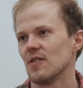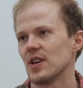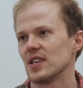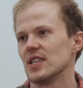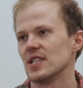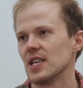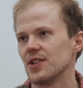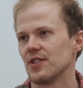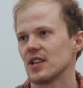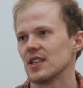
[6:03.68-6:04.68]
kind of like these
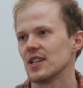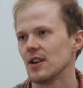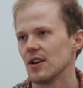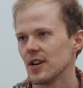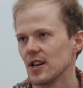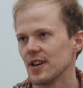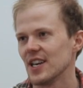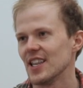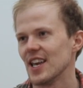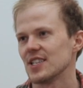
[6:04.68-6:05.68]
intricate little little
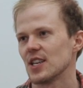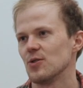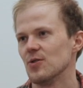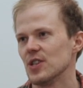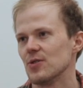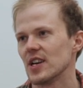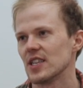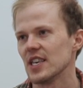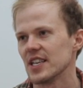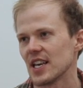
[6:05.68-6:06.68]
details that you need to
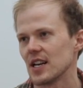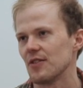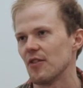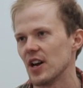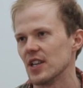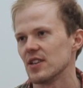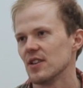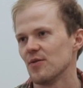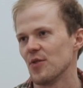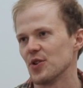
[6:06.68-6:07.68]
get exactly right
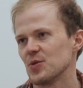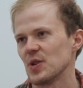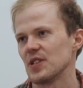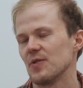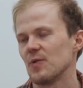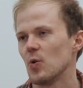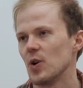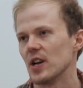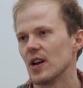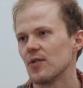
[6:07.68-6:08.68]
for your specific
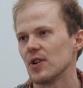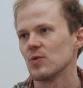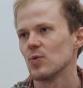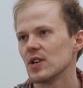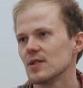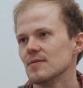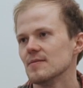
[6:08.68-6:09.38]
vertical for it to work.